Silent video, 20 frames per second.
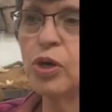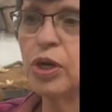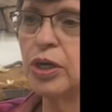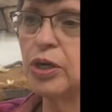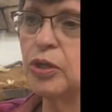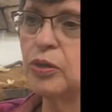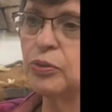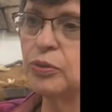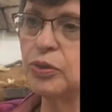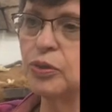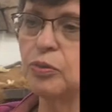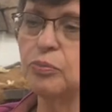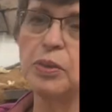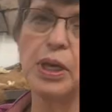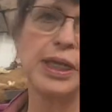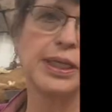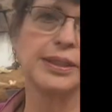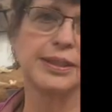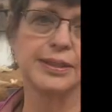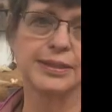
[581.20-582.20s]
you to
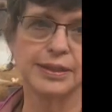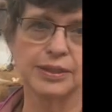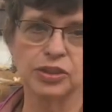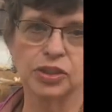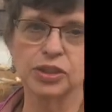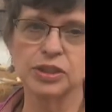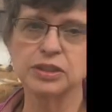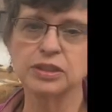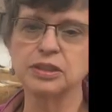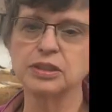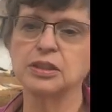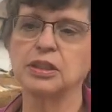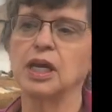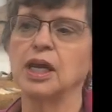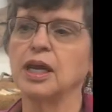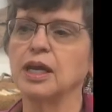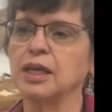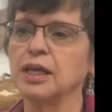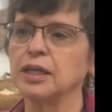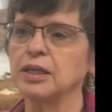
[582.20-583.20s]
make decisions
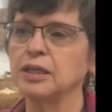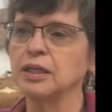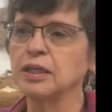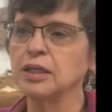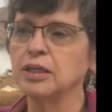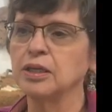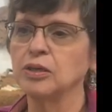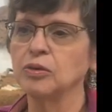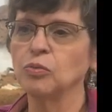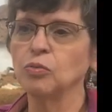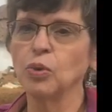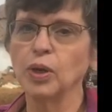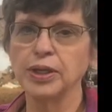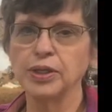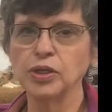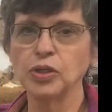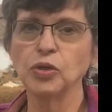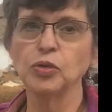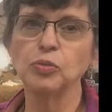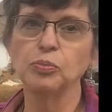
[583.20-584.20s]
on what
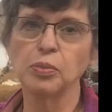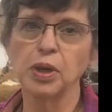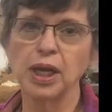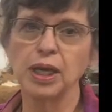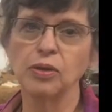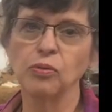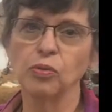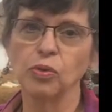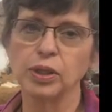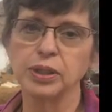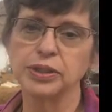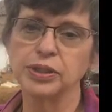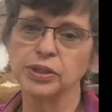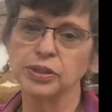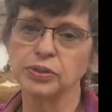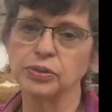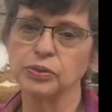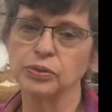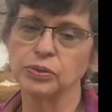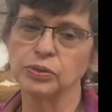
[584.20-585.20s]
you might want
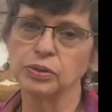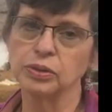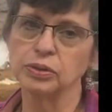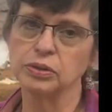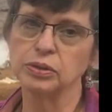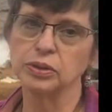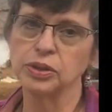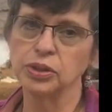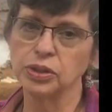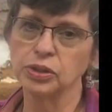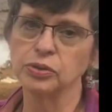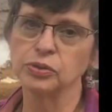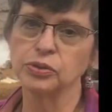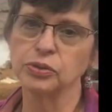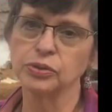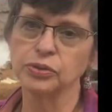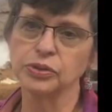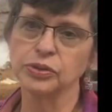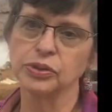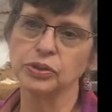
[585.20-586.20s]
to
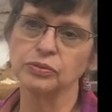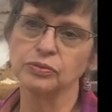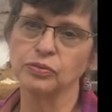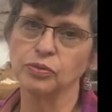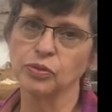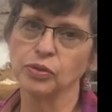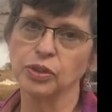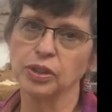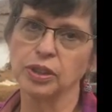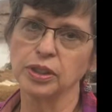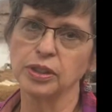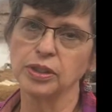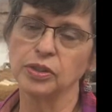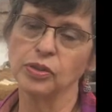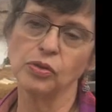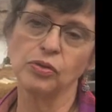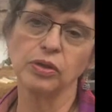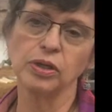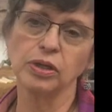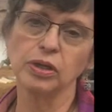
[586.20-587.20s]
use for
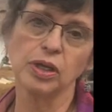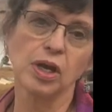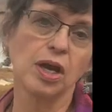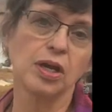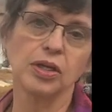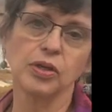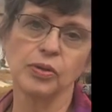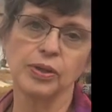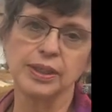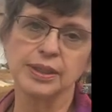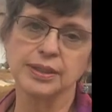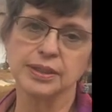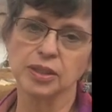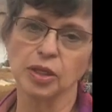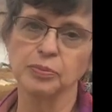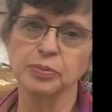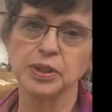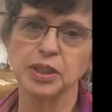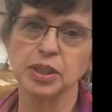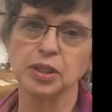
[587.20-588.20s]
your concrete
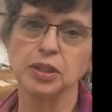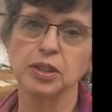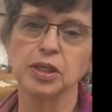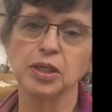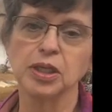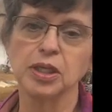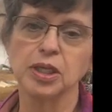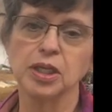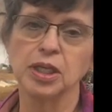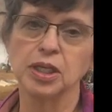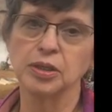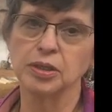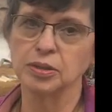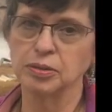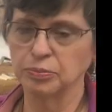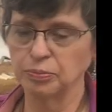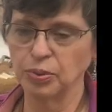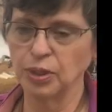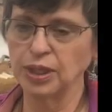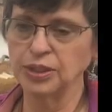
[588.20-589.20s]
sculpting
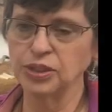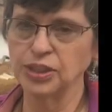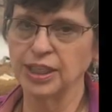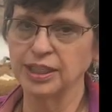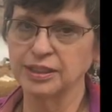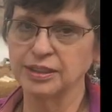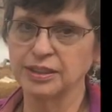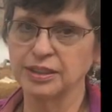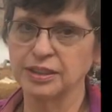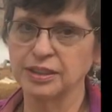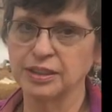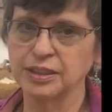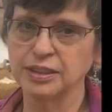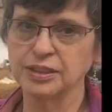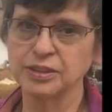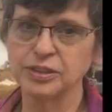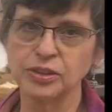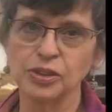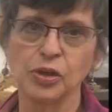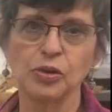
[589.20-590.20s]
project.
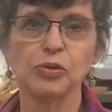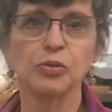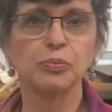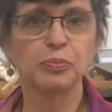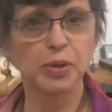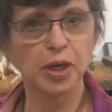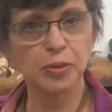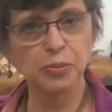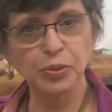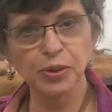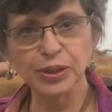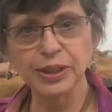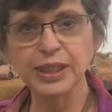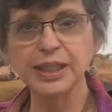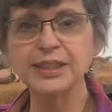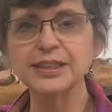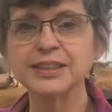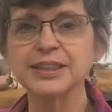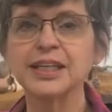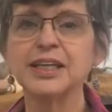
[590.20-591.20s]
So, Barbara
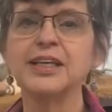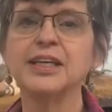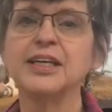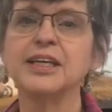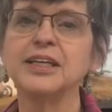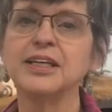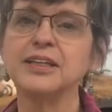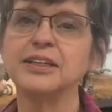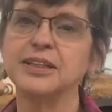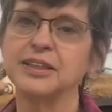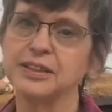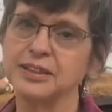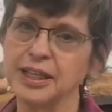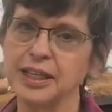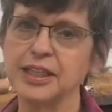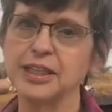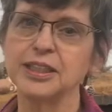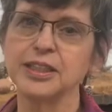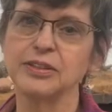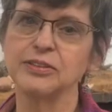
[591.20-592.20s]
Liss,
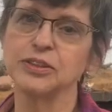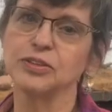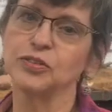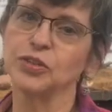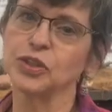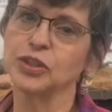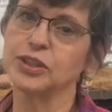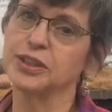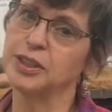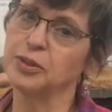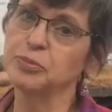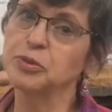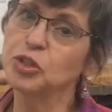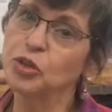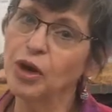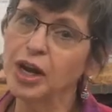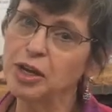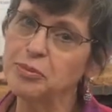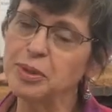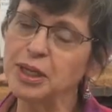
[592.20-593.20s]
thanks for
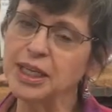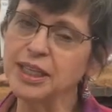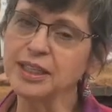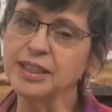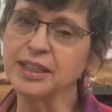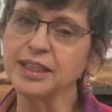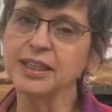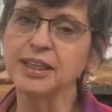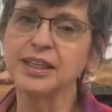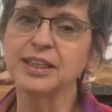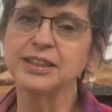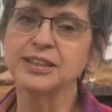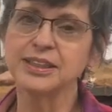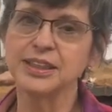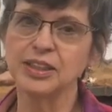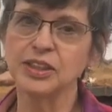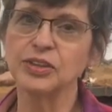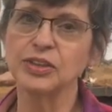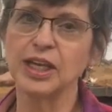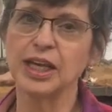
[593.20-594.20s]
subscribing.
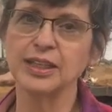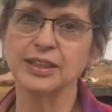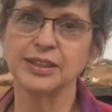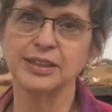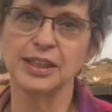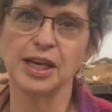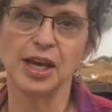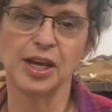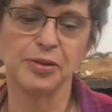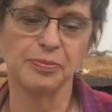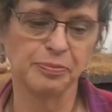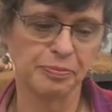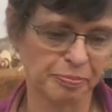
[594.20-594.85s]
See you next time.